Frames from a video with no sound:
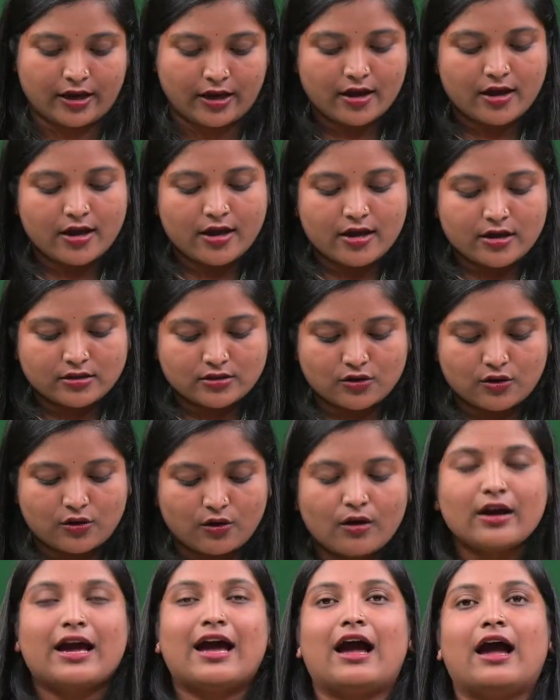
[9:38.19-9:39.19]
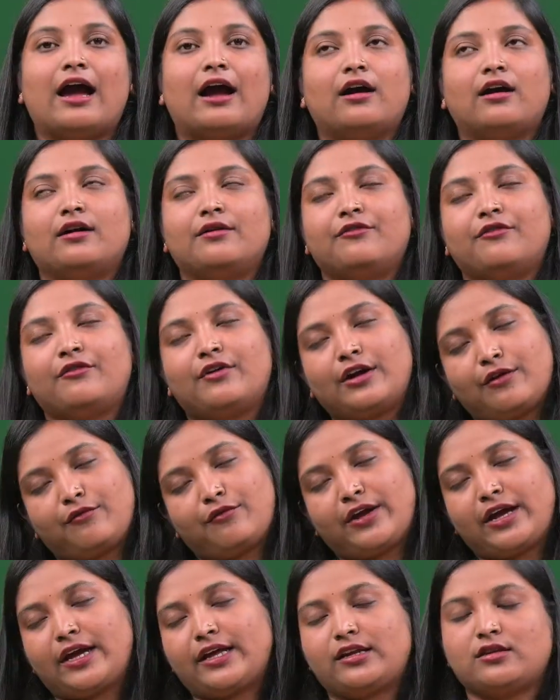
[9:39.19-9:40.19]
So
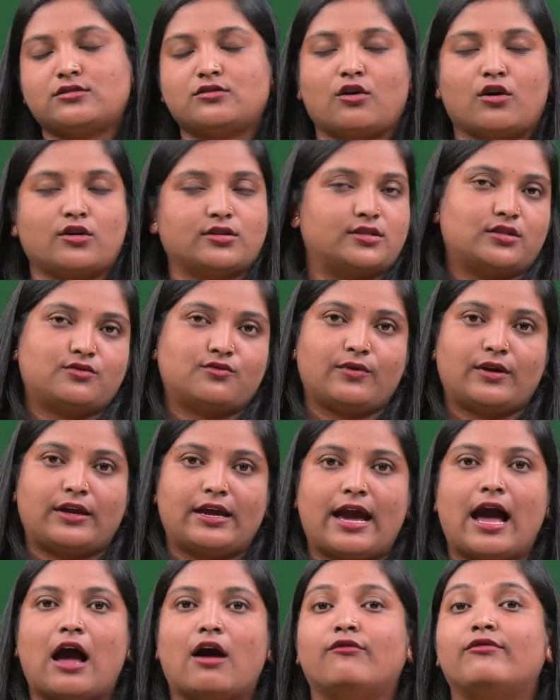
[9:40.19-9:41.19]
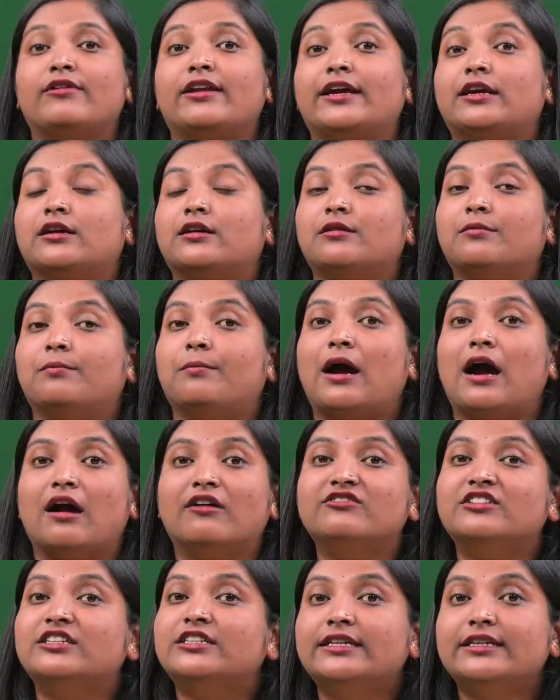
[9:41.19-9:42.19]
various causes we have, like
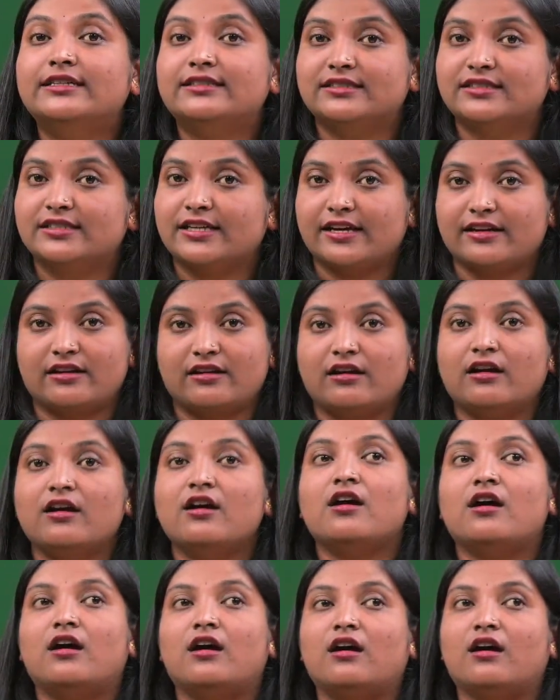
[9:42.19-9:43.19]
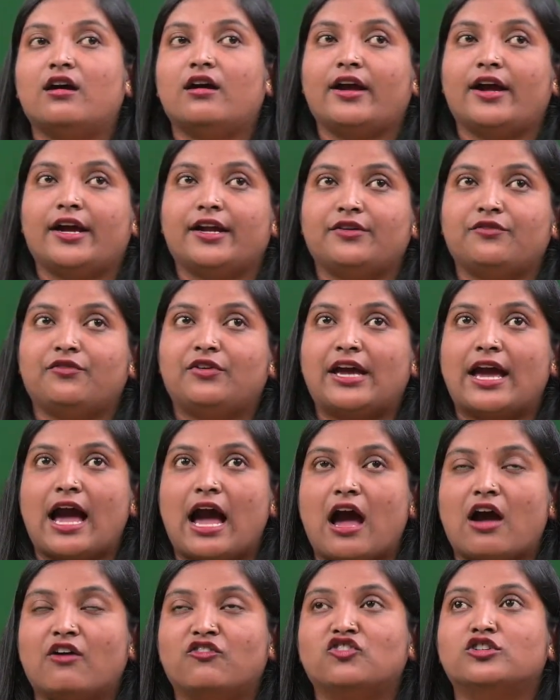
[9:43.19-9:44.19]
poverty is there, and we
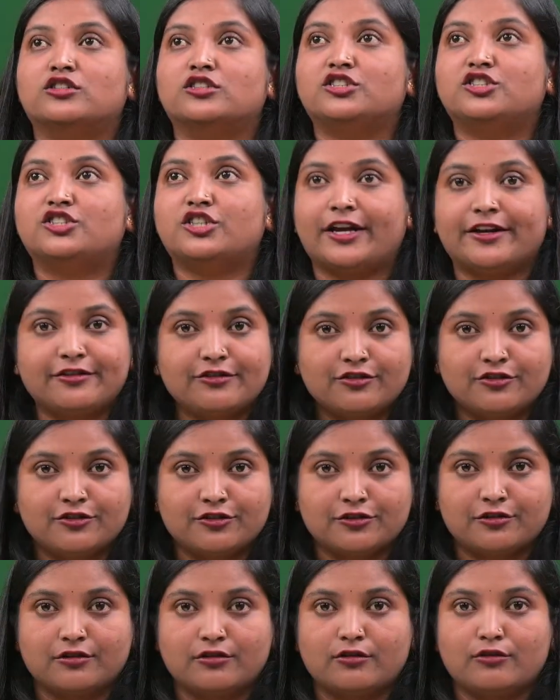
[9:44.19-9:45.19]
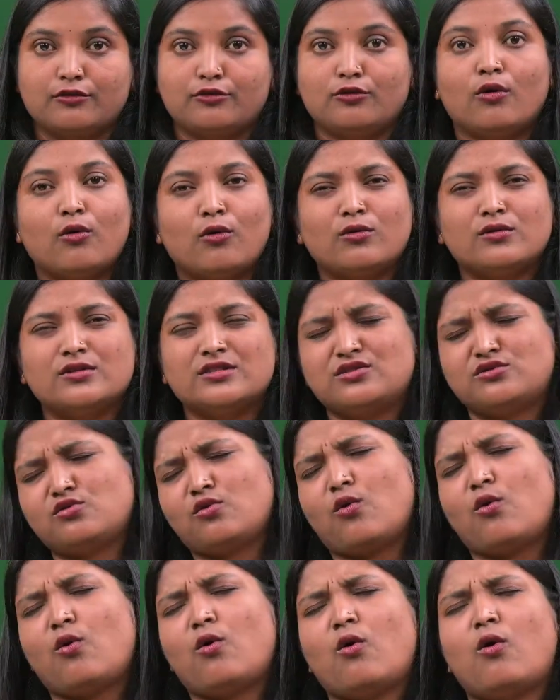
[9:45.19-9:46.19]
have gender, roles,
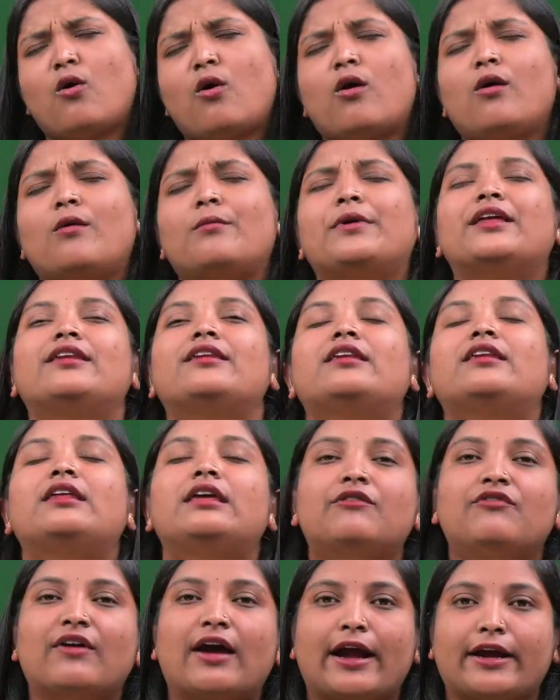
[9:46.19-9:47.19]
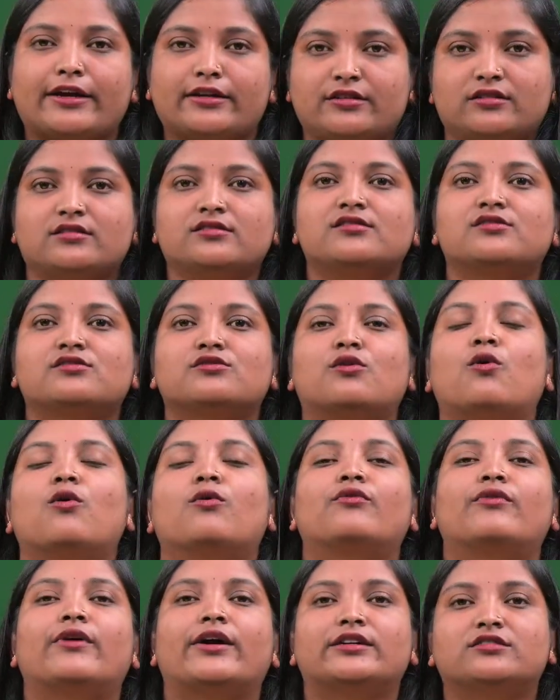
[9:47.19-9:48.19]
so many factors,
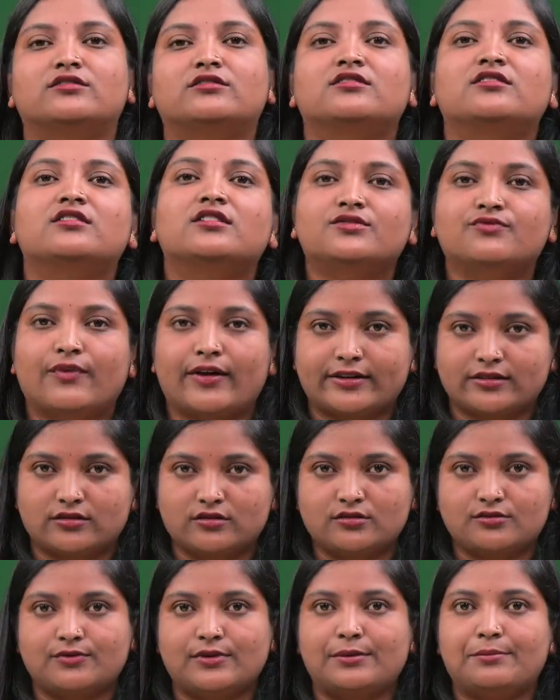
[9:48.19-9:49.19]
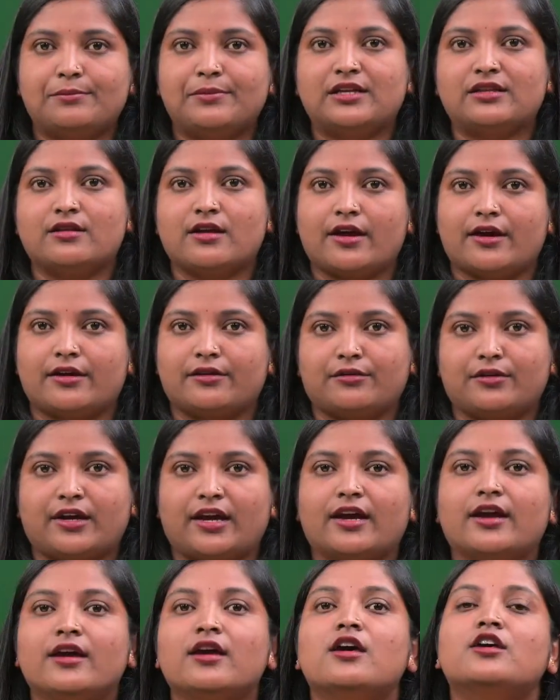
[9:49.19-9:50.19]
co-factors, risk factors will be there, okay.
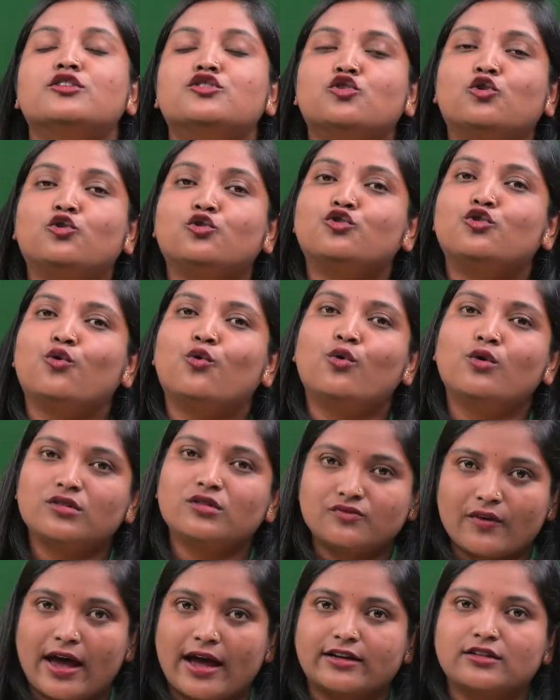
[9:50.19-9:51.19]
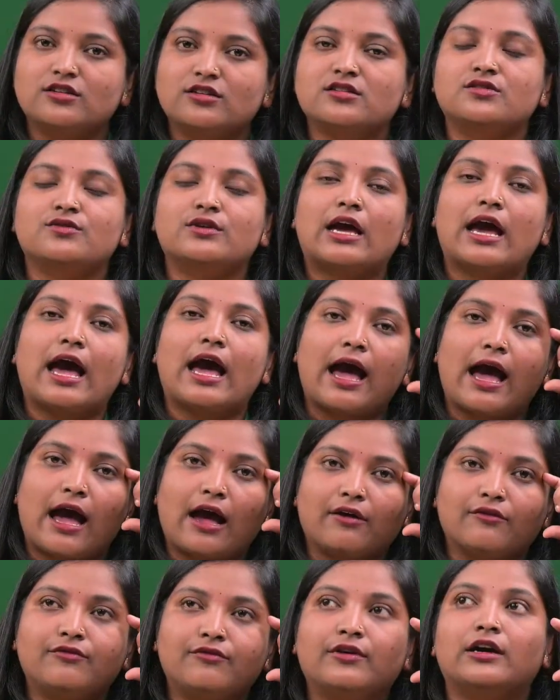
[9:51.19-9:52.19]
So those factors have
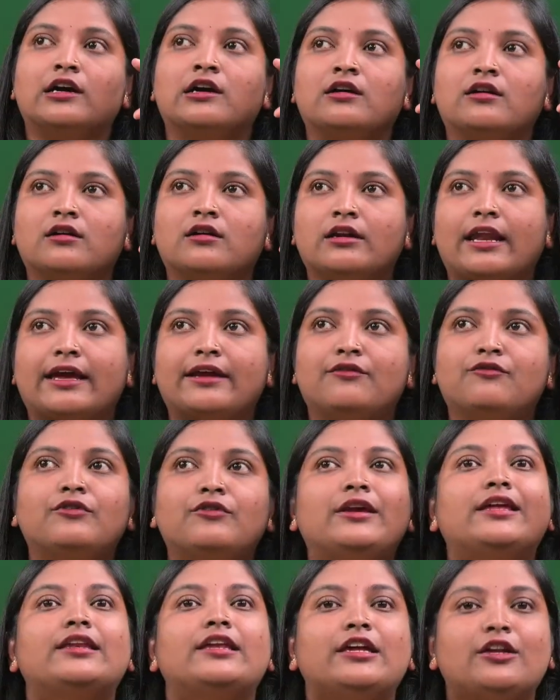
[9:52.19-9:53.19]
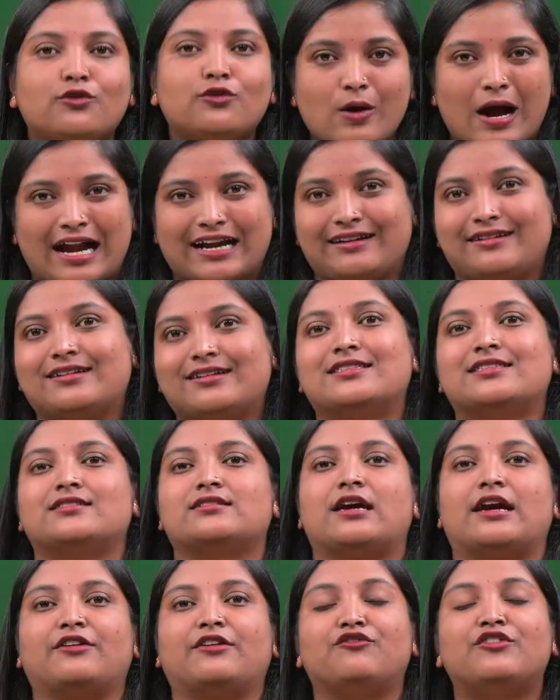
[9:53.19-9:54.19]
like we need to understand
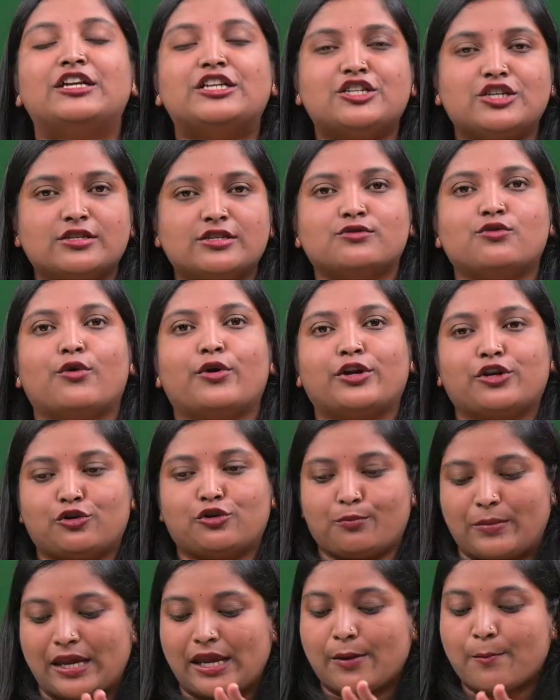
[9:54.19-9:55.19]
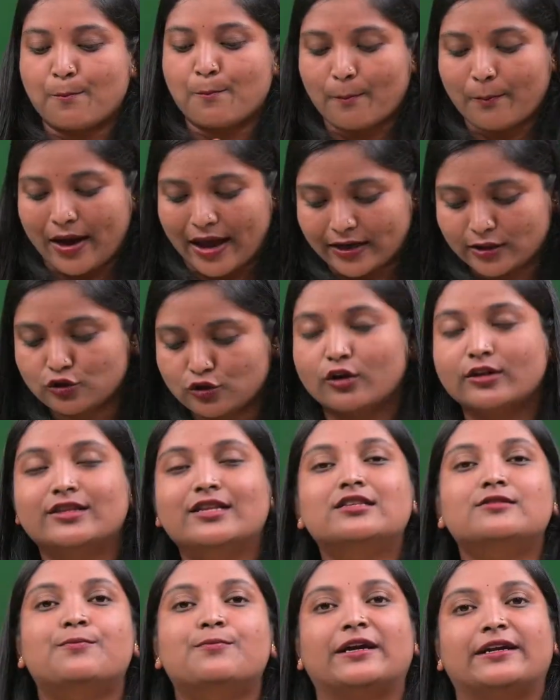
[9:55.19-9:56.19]
which is going to be impact on this
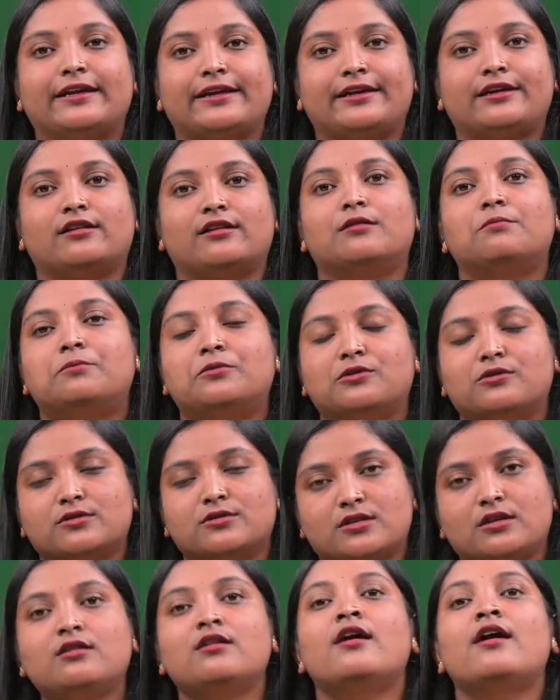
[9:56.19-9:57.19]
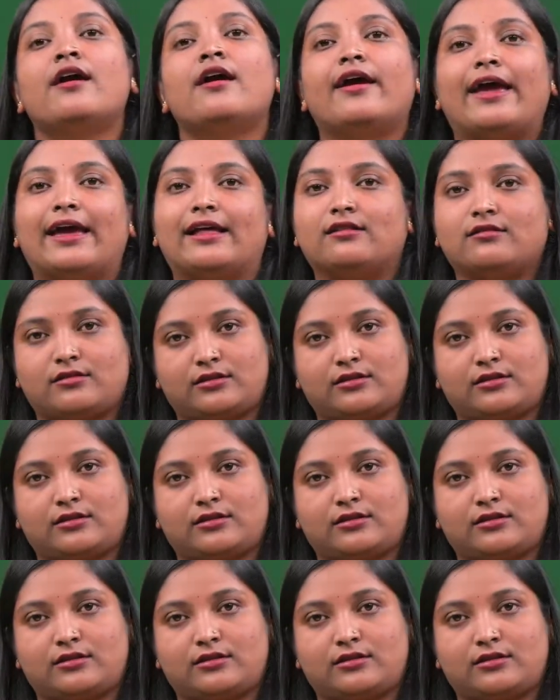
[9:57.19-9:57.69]
particular person health,